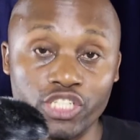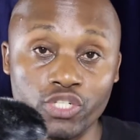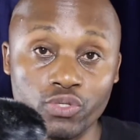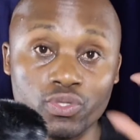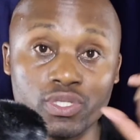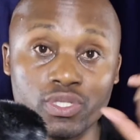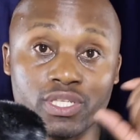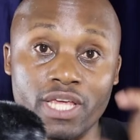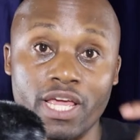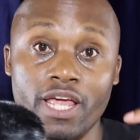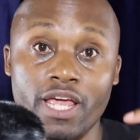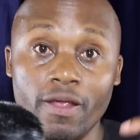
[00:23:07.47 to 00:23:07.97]
You
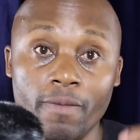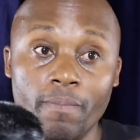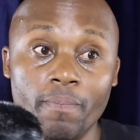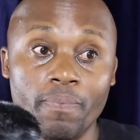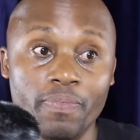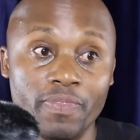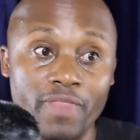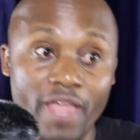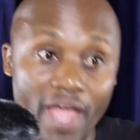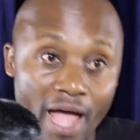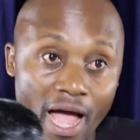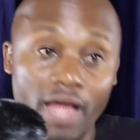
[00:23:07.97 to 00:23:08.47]
say
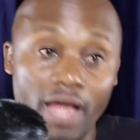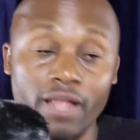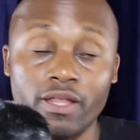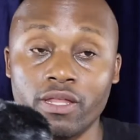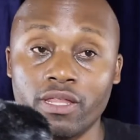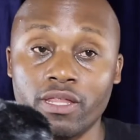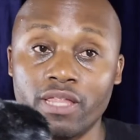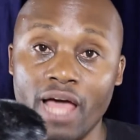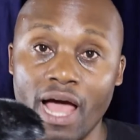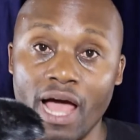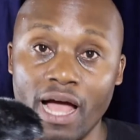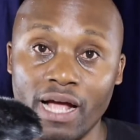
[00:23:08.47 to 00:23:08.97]
they
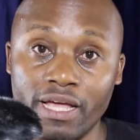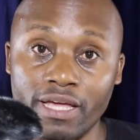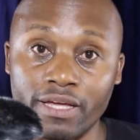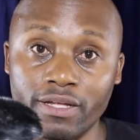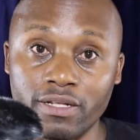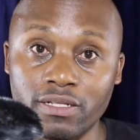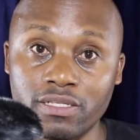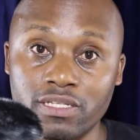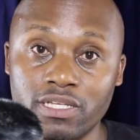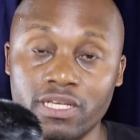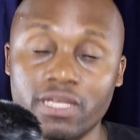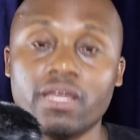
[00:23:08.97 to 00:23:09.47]
are
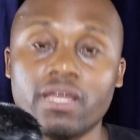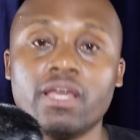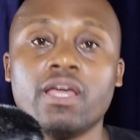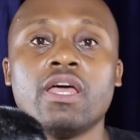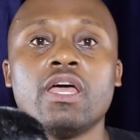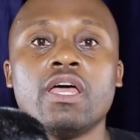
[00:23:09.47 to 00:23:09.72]
guilty.